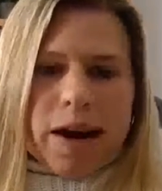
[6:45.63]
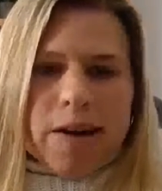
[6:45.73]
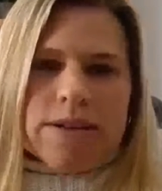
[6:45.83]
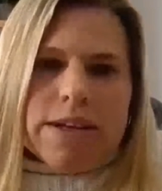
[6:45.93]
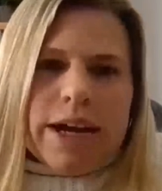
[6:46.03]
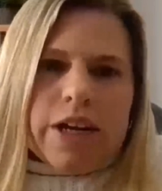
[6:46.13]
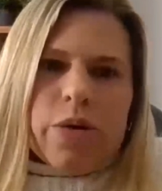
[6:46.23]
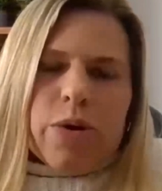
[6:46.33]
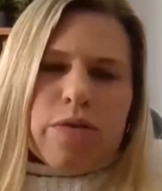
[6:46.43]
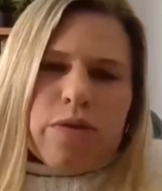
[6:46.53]
I would say
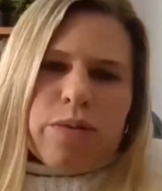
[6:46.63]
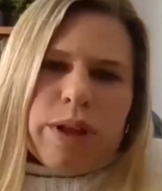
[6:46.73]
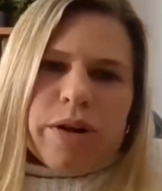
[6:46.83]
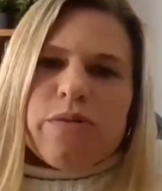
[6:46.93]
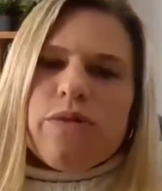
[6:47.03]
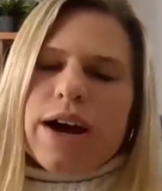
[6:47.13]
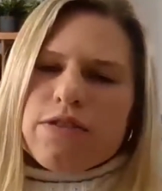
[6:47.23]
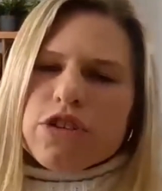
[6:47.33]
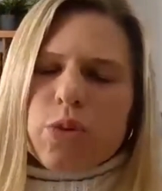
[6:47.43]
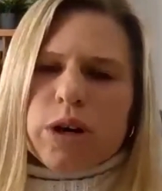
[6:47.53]
anywhere from like 5
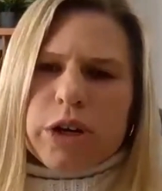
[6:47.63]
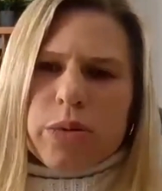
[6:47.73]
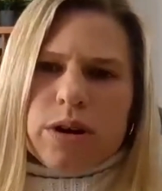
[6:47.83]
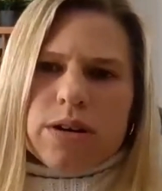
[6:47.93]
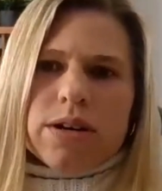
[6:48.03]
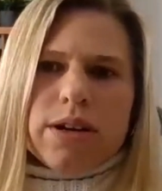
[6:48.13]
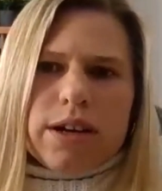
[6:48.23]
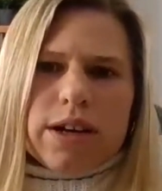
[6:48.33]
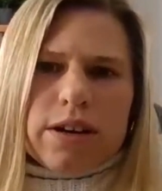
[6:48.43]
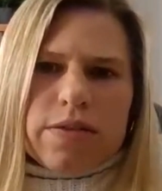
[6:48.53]
to 21
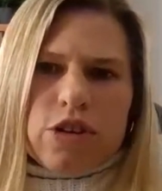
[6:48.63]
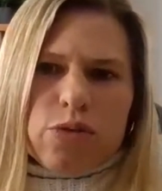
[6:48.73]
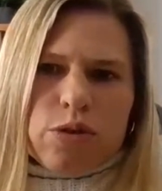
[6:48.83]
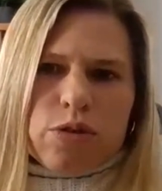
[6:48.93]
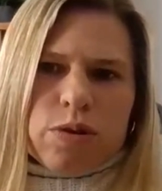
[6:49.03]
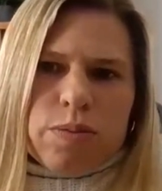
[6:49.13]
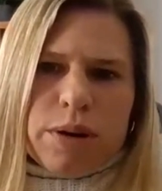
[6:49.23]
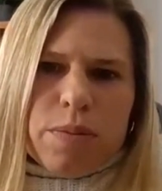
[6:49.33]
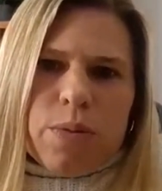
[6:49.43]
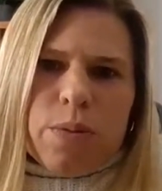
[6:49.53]
individuals would be
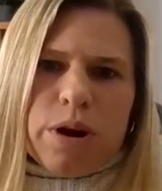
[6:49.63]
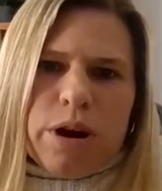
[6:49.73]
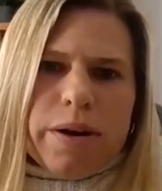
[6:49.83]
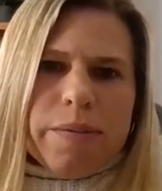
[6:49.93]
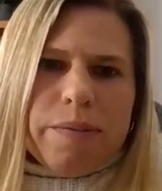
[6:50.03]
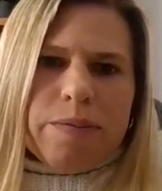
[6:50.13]
appropriate.